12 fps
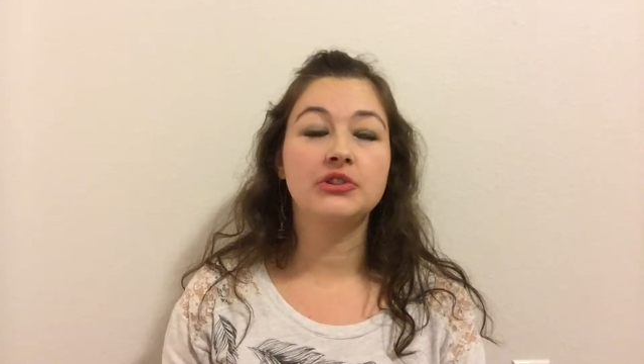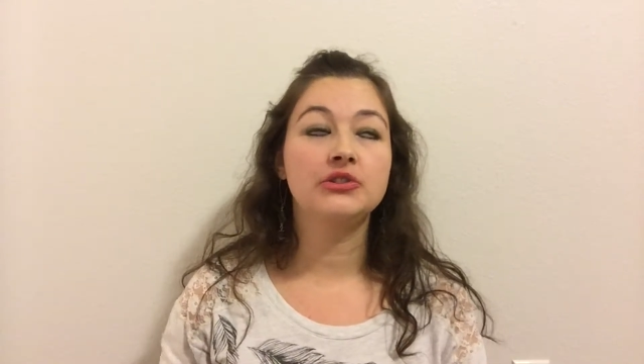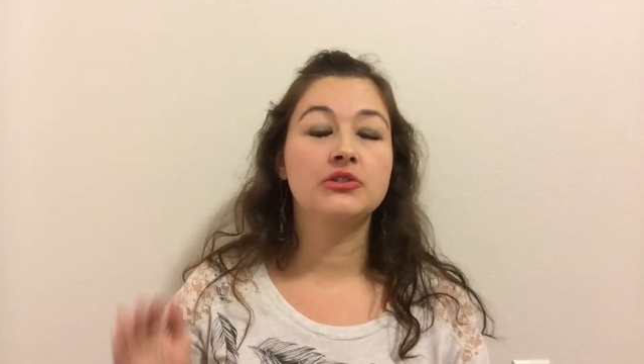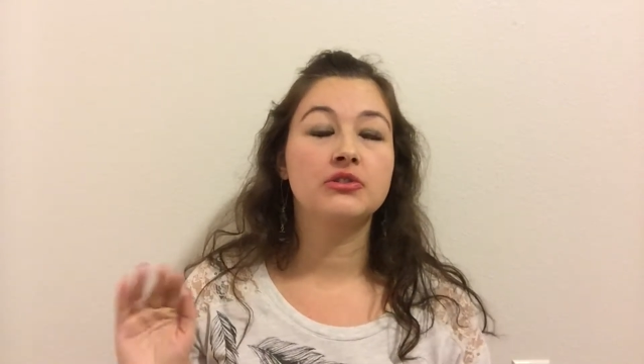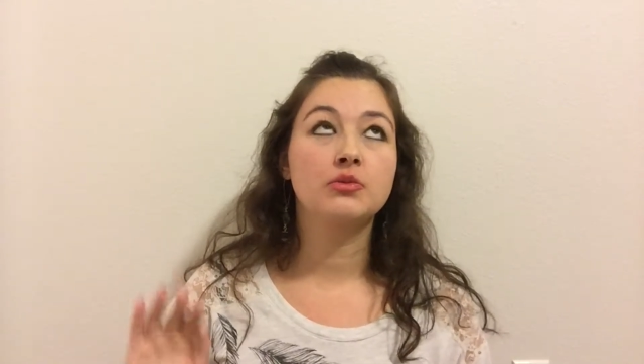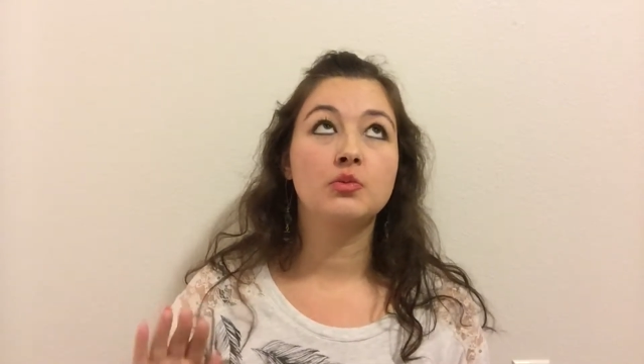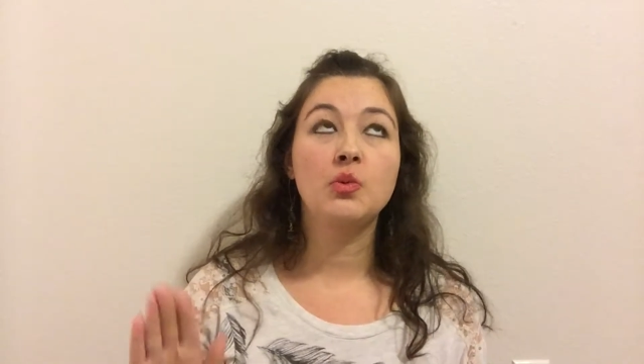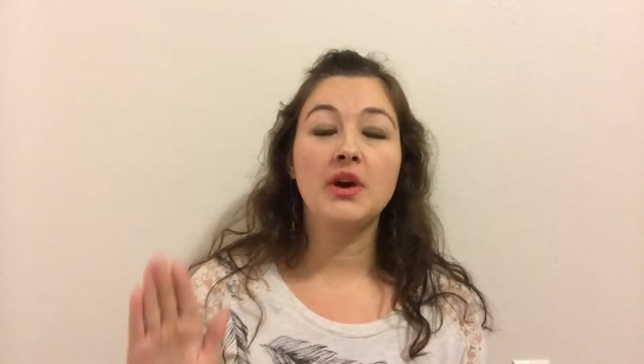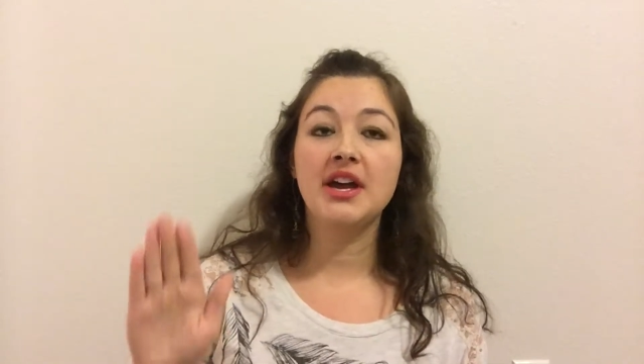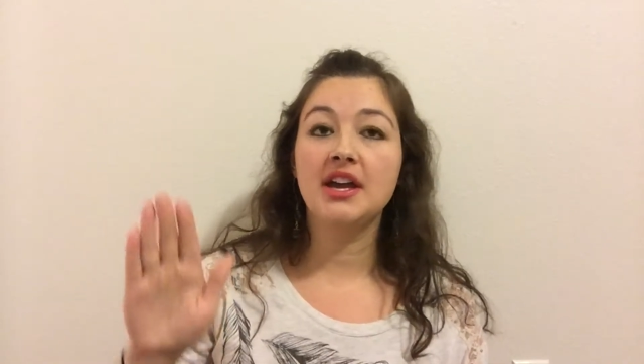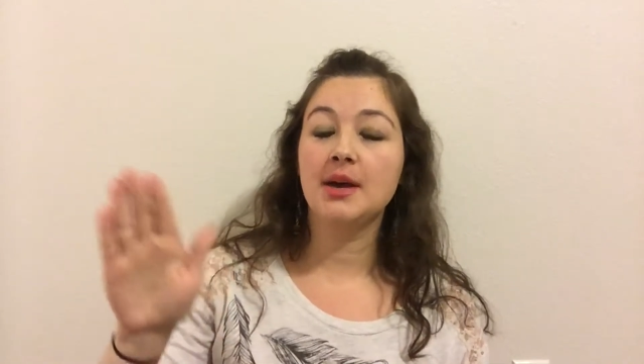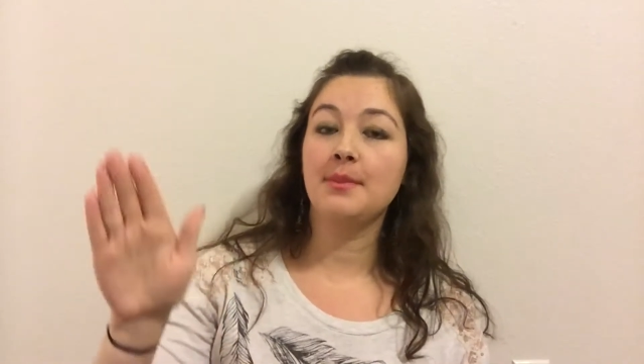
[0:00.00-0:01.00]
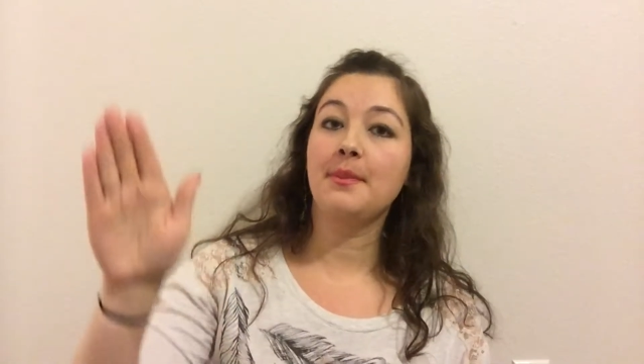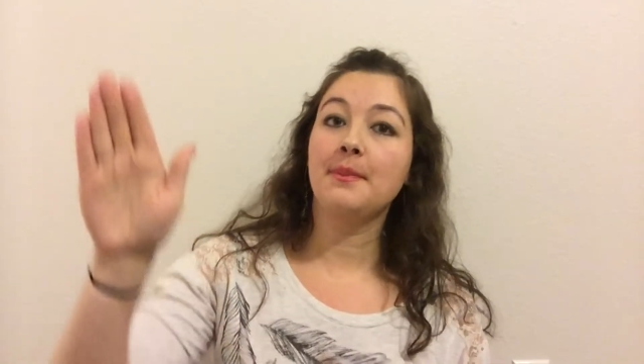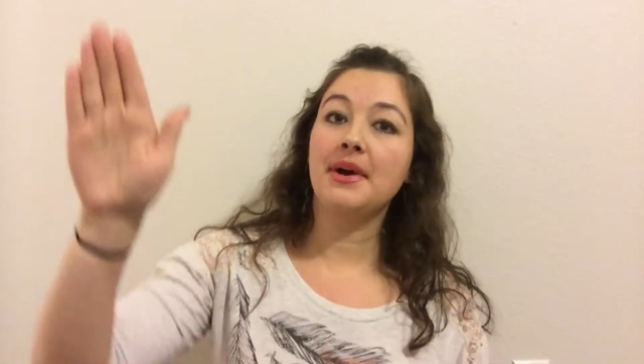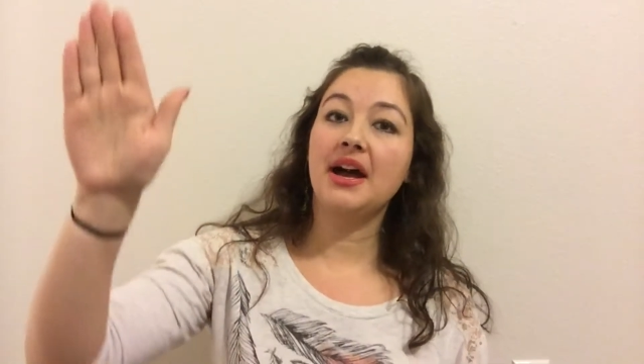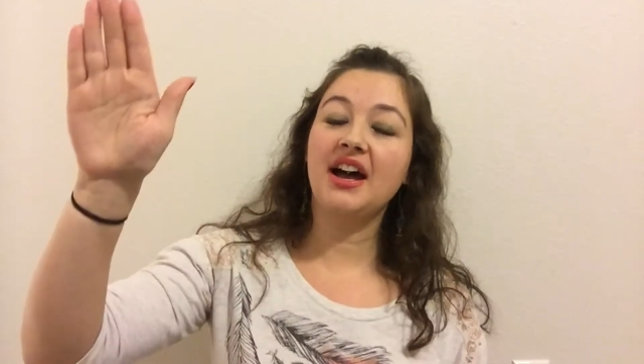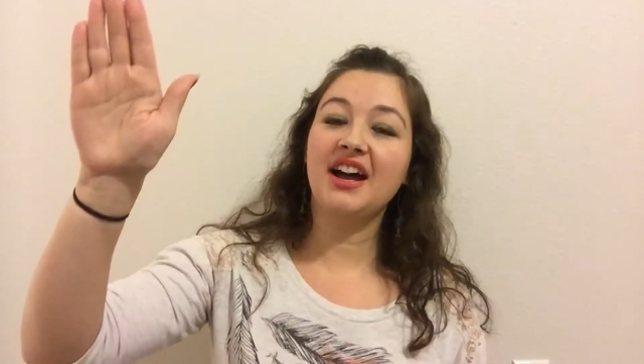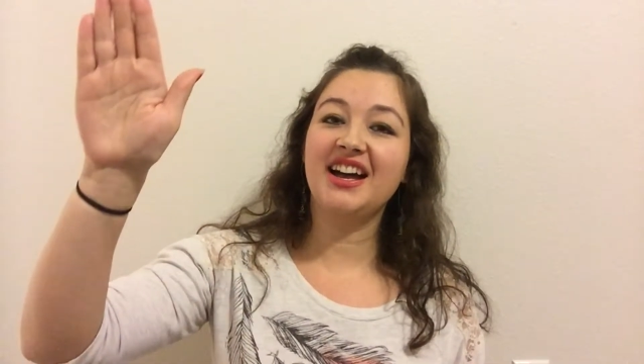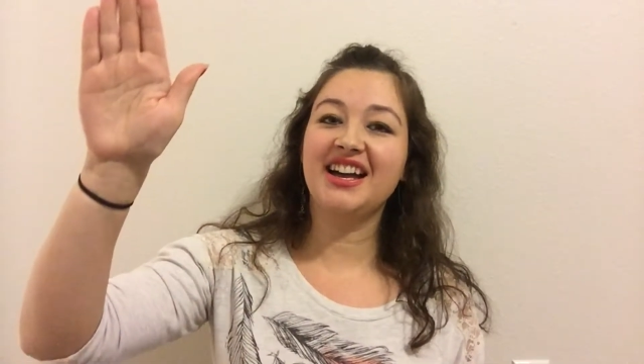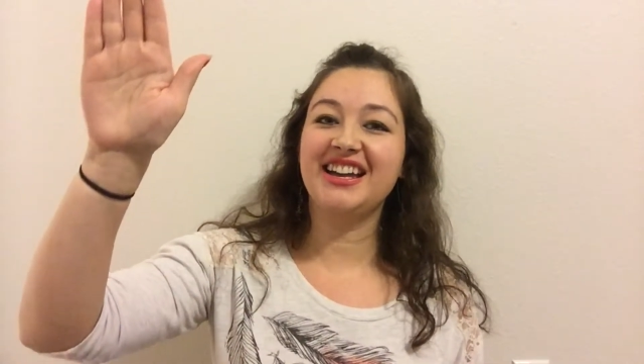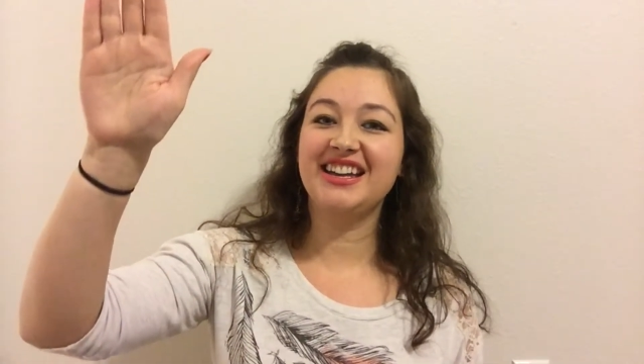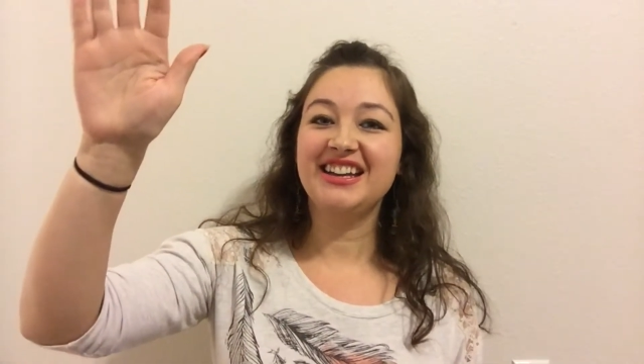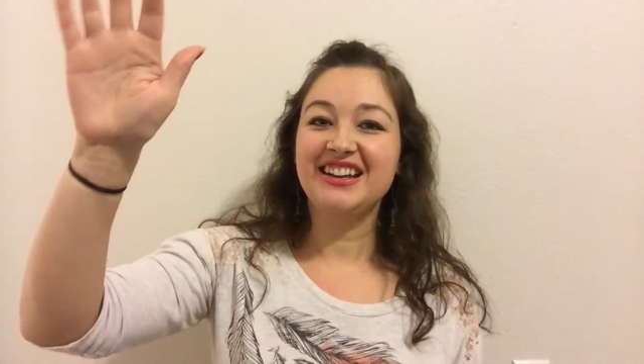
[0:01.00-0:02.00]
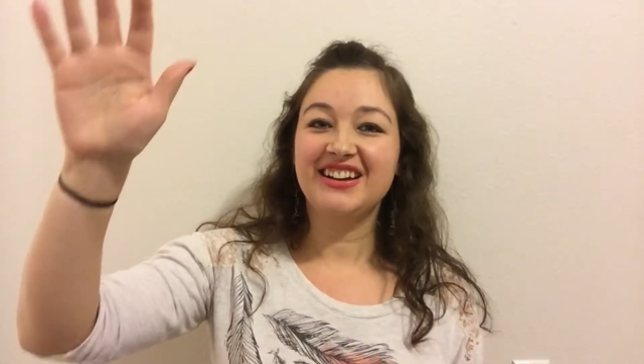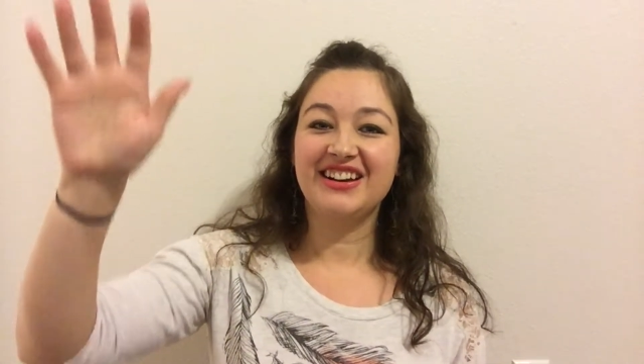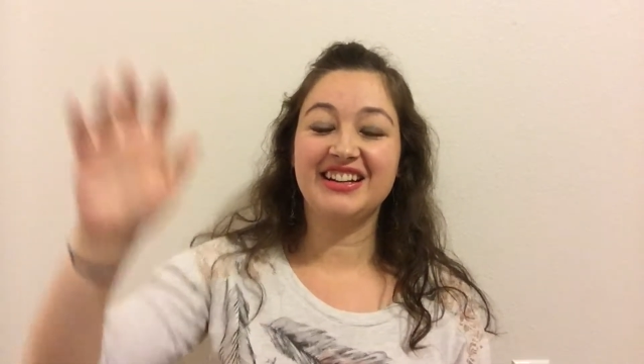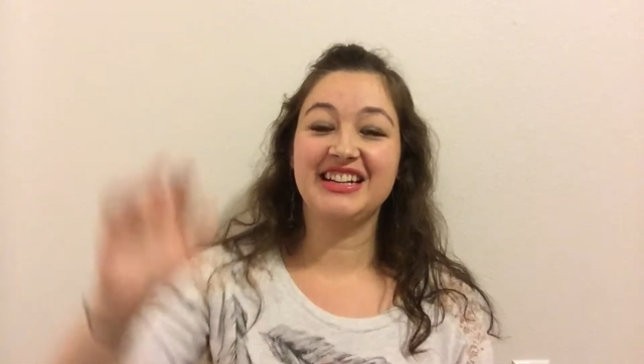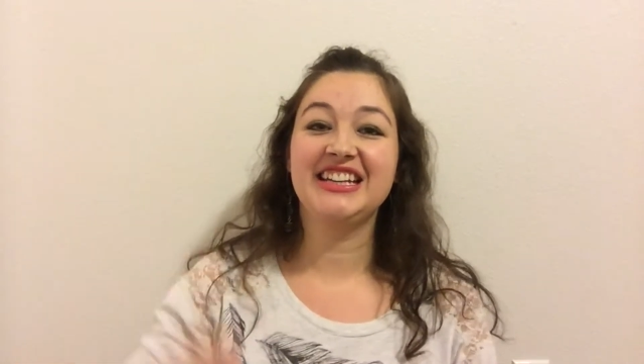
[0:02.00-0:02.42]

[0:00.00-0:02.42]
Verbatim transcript: You go way up high on a